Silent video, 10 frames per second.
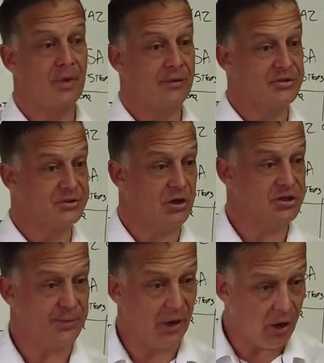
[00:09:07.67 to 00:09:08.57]
There's going
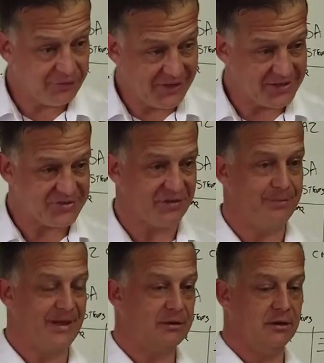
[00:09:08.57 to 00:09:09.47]
to be offcuts of
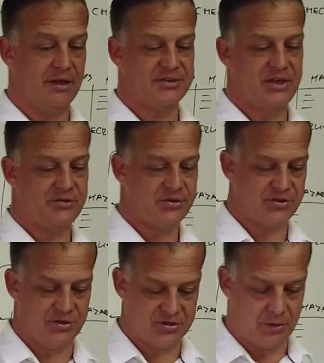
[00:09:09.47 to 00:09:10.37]
metal, etc.
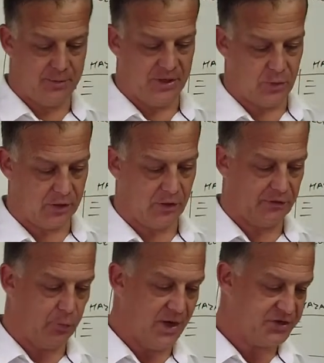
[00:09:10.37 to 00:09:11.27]
So there's going to be quite a lot
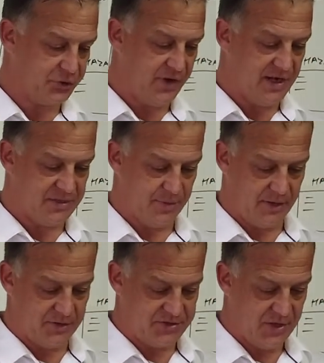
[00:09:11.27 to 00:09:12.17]
of waste created by
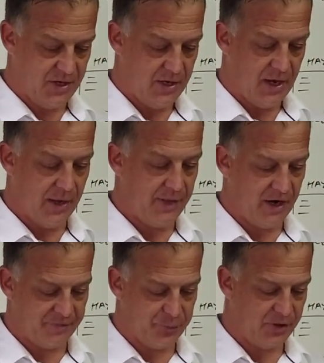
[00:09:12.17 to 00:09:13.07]
this. And then
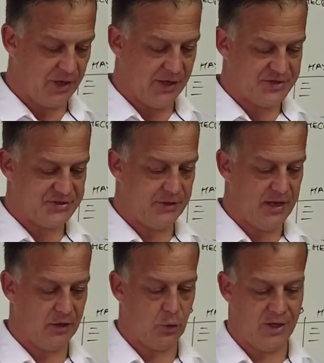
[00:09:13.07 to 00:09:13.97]
I've put a list in
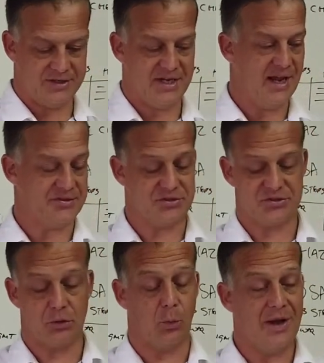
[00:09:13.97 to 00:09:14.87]
there, quality hazards.
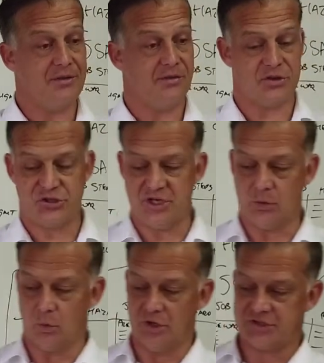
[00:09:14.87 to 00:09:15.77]
So the way that this
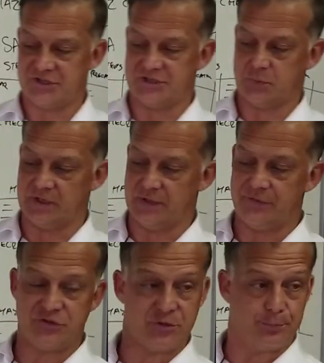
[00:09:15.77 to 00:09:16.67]
sheet works is we give
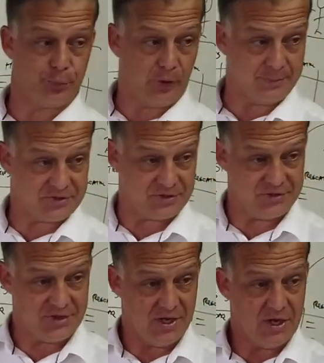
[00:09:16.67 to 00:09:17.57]
you some
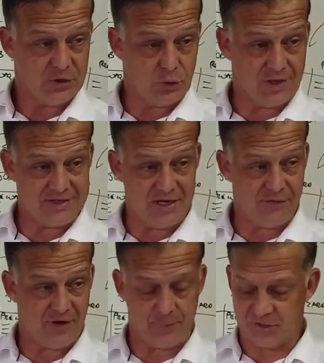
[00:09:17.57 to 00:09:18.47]
prompters to
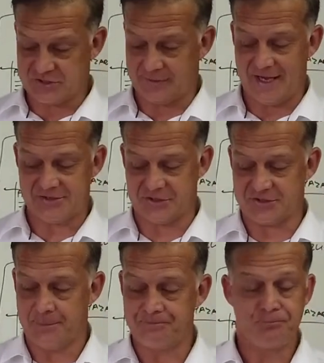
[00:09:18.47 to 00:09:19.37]
identify possible
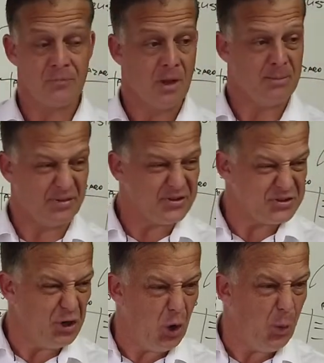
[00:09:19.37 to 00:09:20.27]
hazards, but
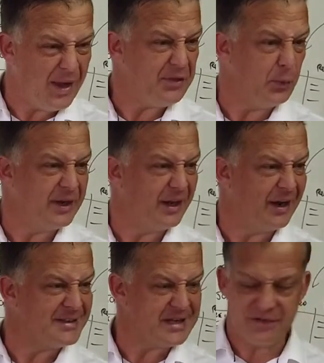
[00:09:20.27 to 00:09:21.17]
there's no way that we can
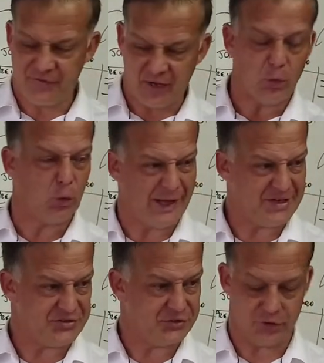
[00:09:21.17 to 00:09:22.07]
identify all
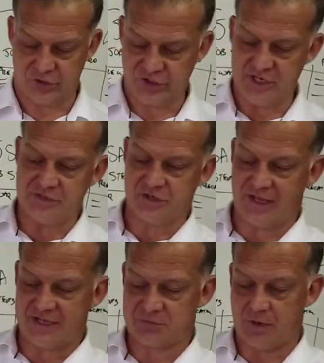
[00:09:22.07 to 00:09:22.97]
hazards on a sheet. So
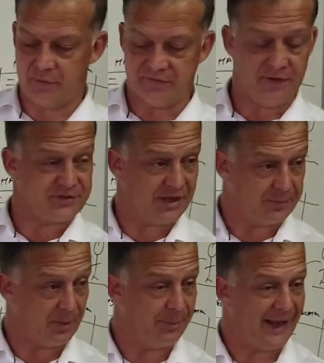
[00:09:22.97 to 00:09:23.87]
that's why we've left a
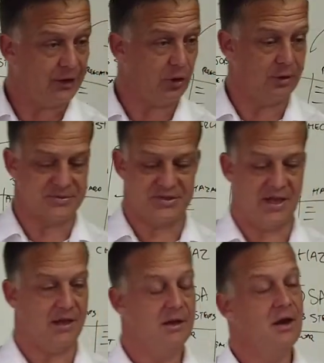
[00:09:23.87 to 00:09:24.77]
couple of blank columns
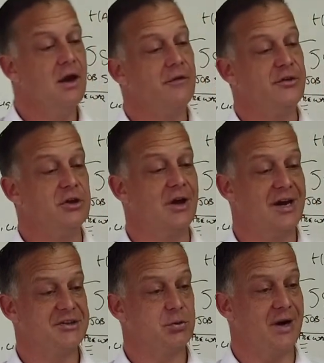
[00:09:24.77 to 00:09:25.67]
there for you
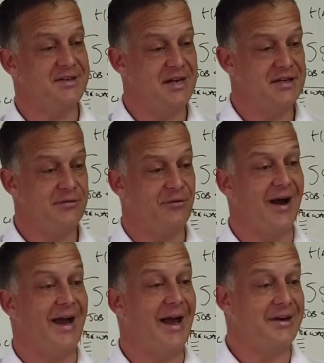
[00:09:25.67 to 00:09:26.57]
guys to
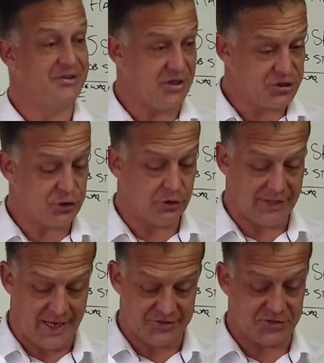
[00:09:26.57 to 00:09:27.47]
identify additional
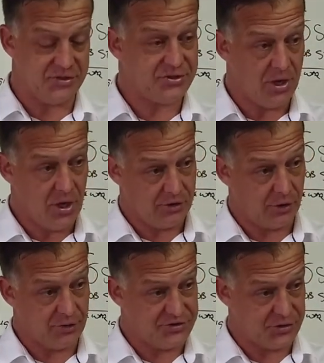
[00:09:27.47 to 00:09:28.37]
hazards that
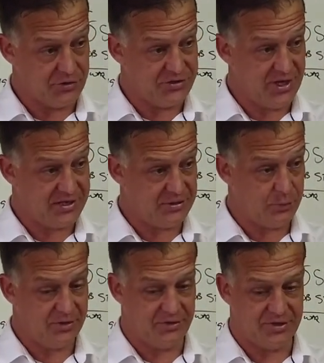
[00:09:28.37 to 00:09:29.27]
are associated
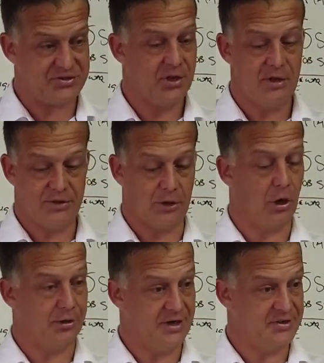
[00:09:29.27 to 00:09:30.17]
with this that
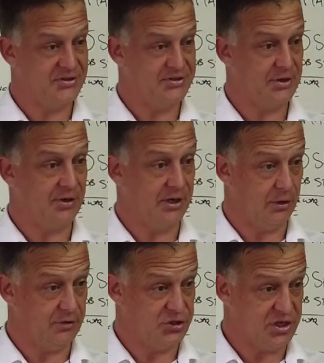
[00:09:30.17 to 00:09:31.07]
aren't necessarily
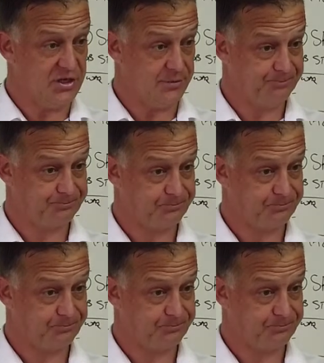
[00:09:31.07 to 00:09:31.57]
on the sheet.